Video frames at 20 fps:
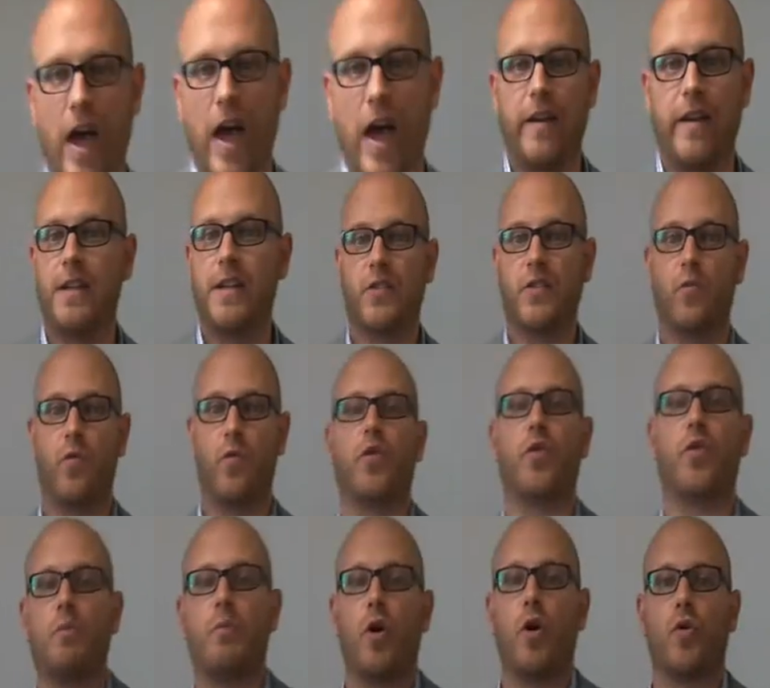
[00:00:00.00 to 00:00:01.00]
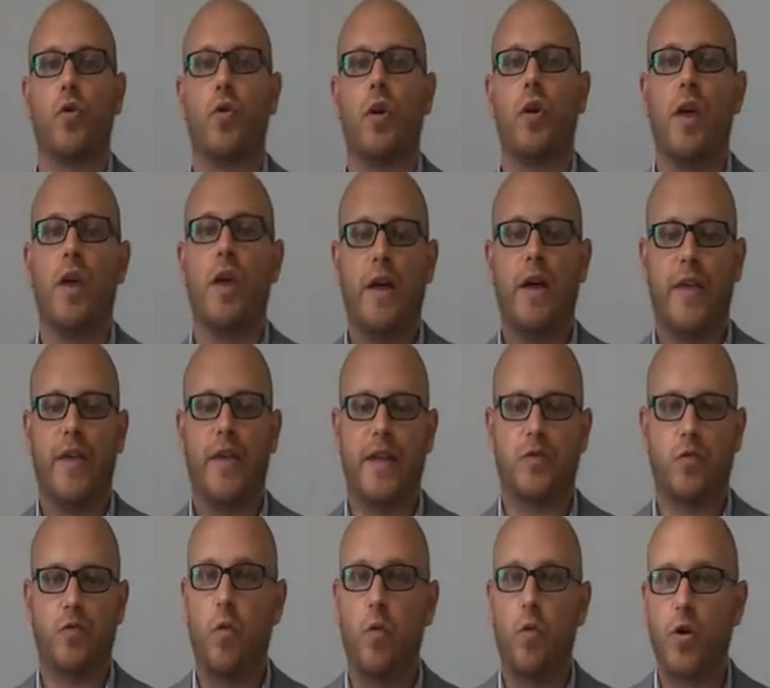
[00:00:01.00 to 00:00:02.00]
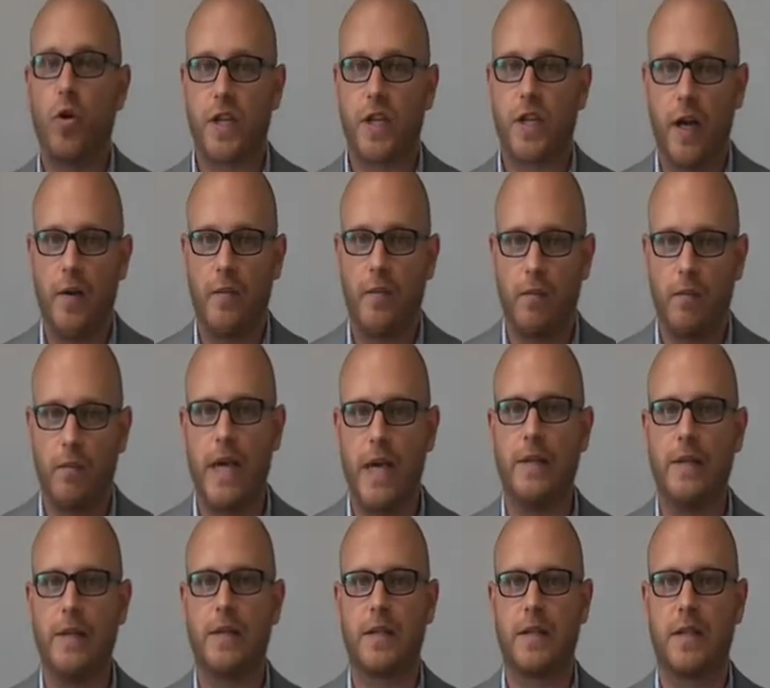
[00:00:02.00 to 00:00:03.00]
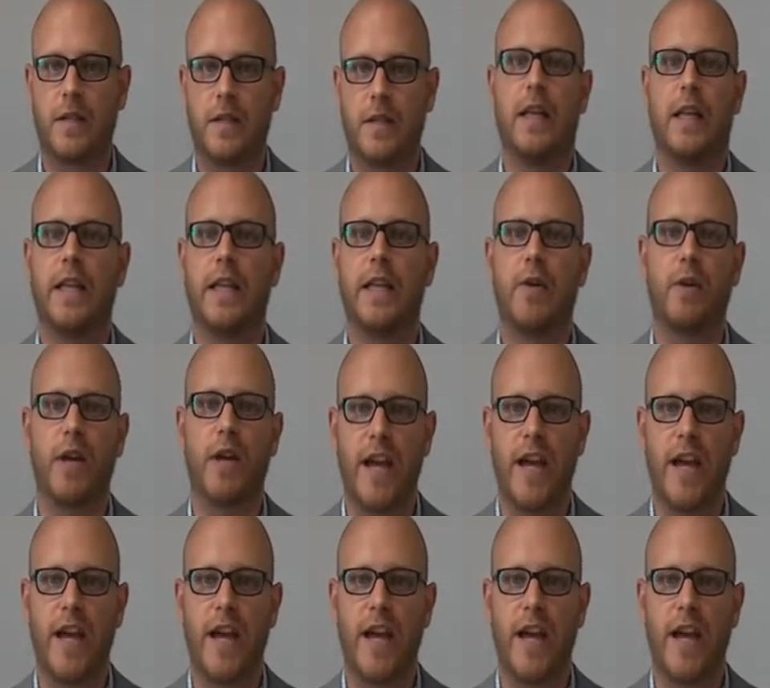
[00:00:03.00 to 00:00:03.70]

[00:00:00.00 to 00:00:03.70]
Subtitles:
that is a water bottle, that water means a liquid